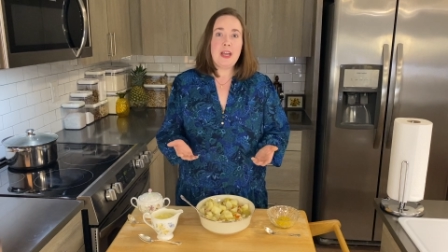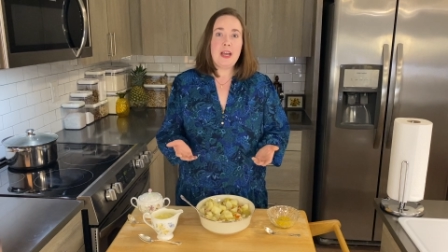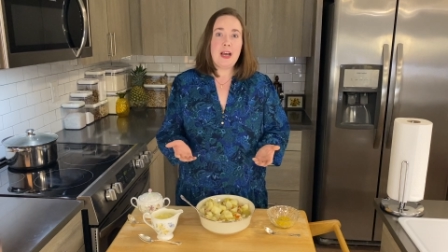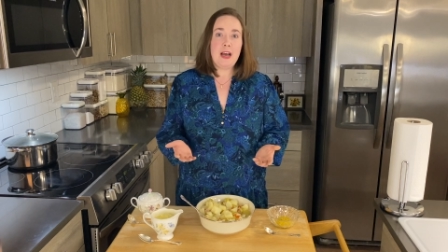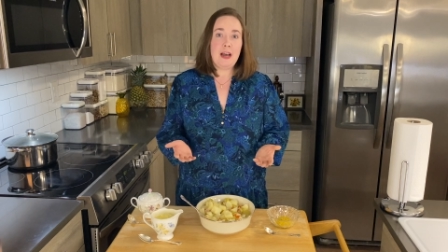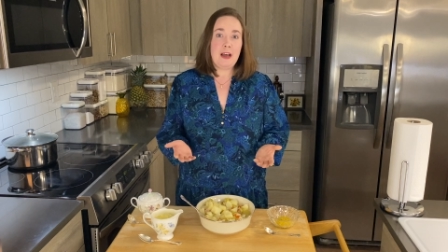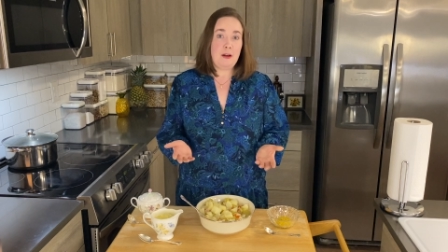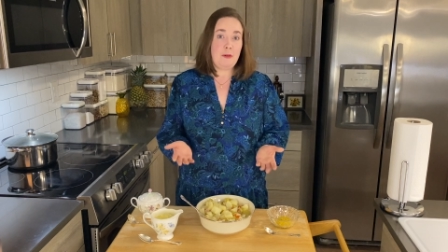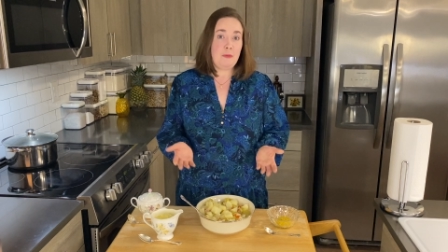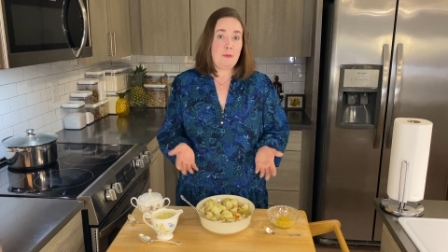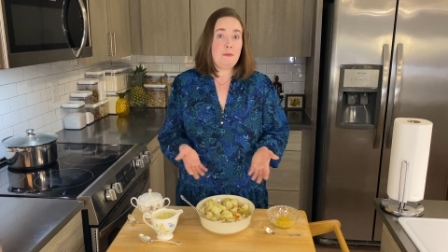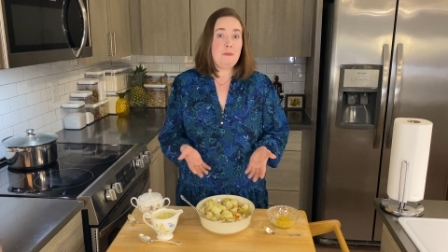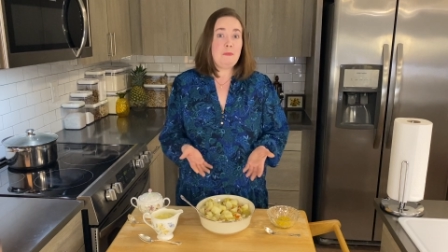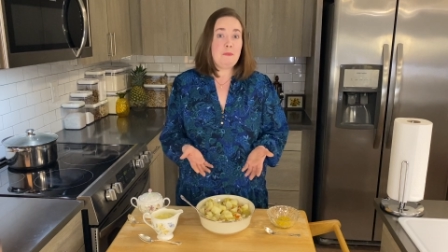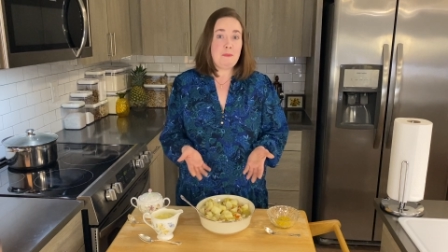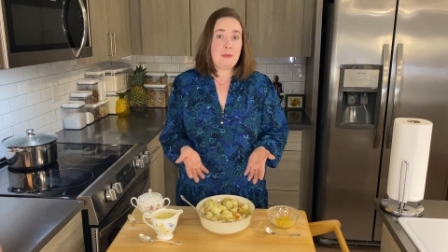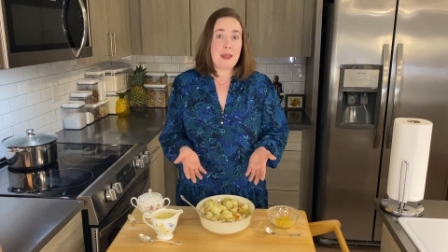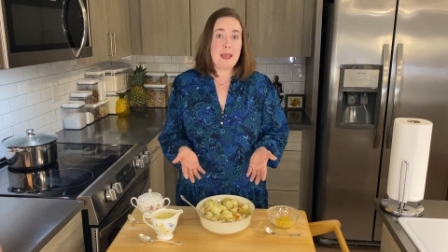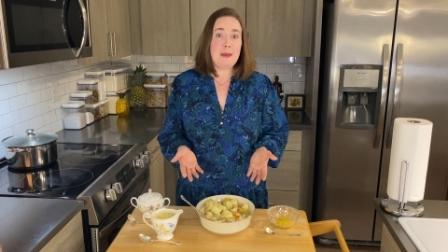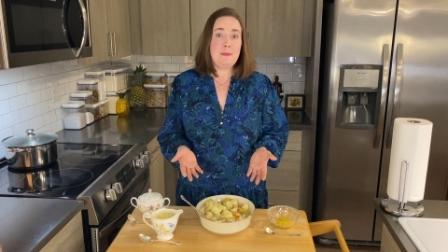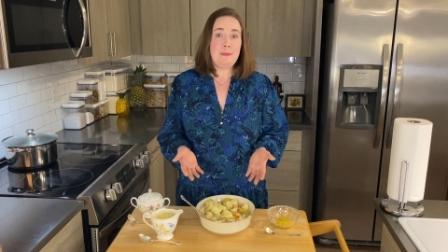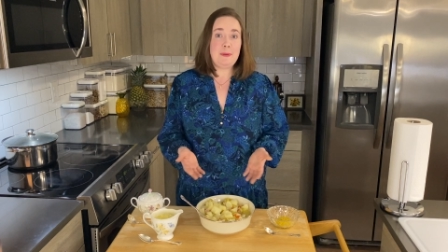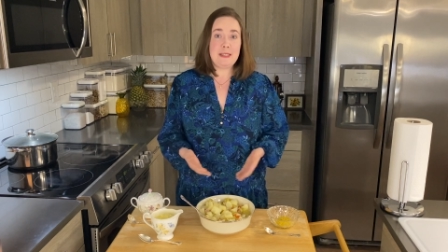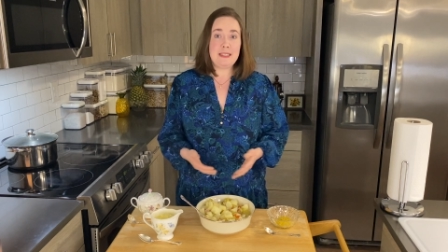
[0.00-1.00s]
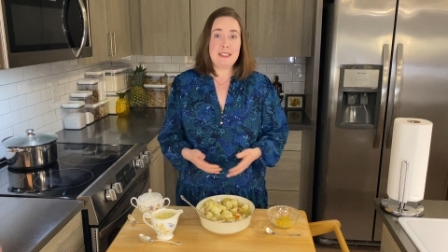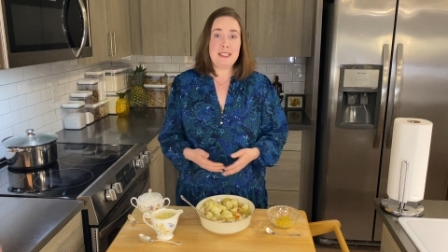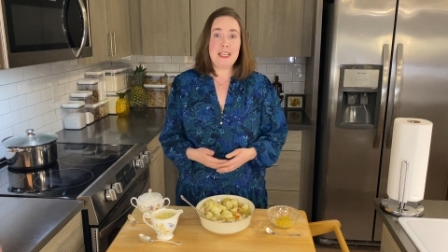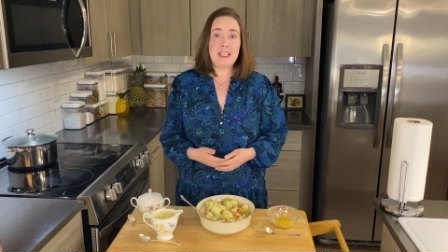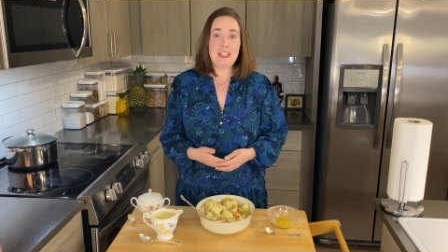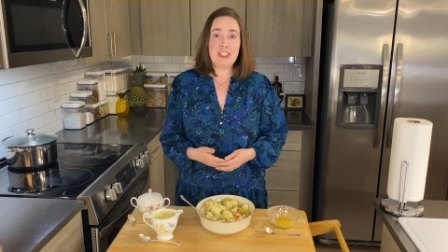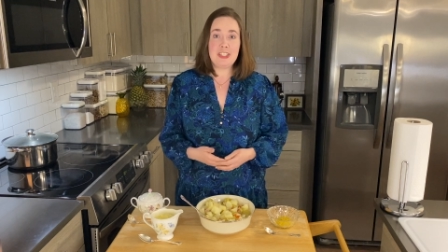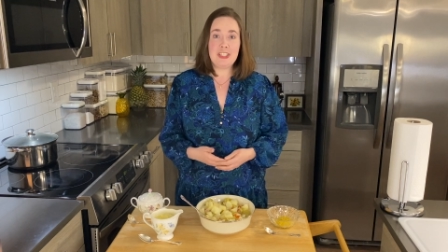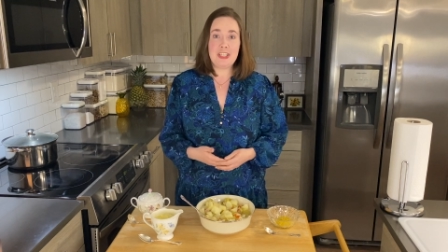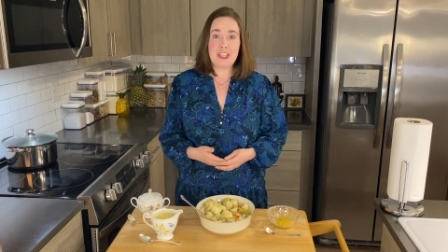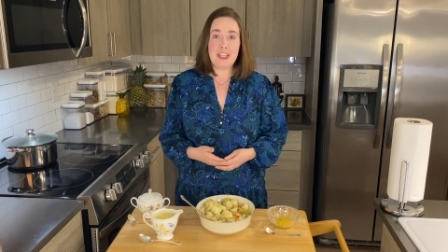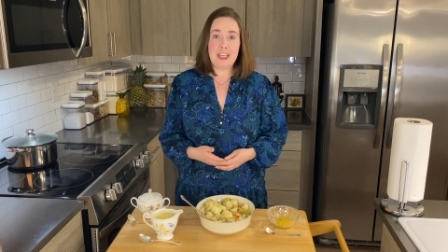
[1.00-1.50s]
um, may
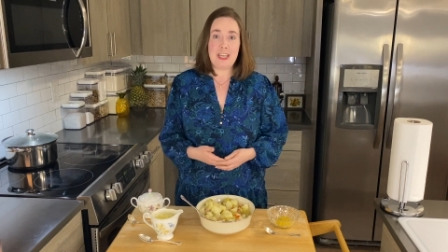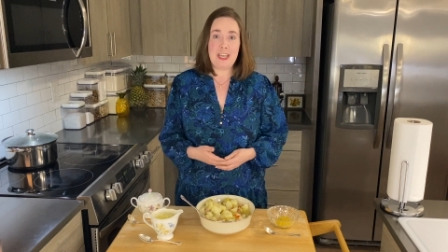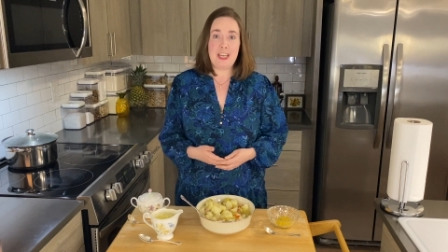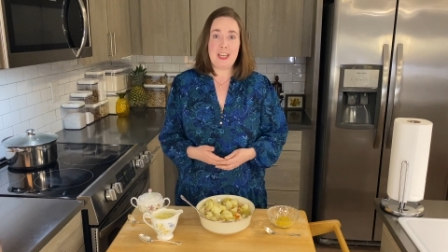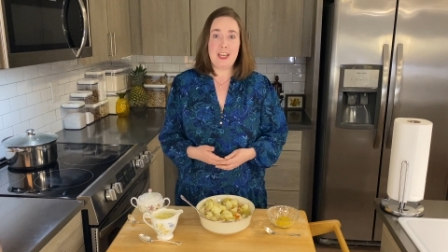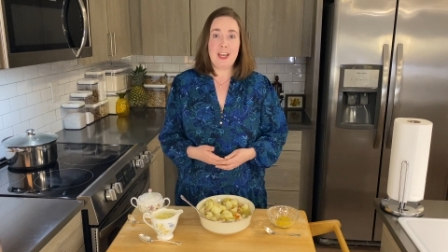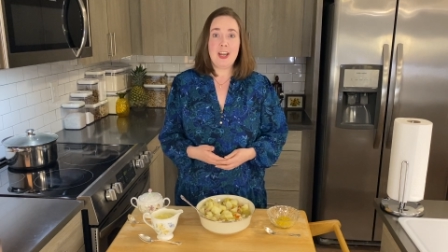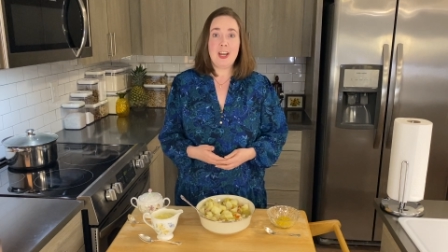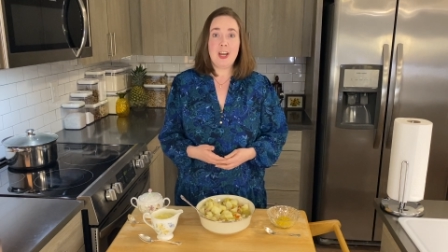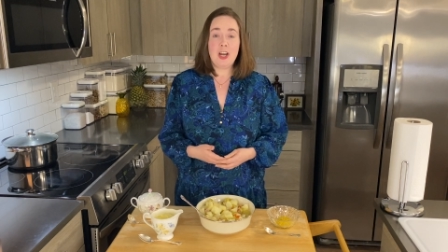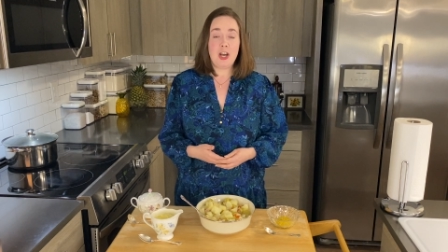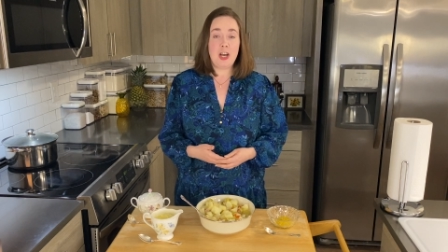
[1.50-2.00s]
potentially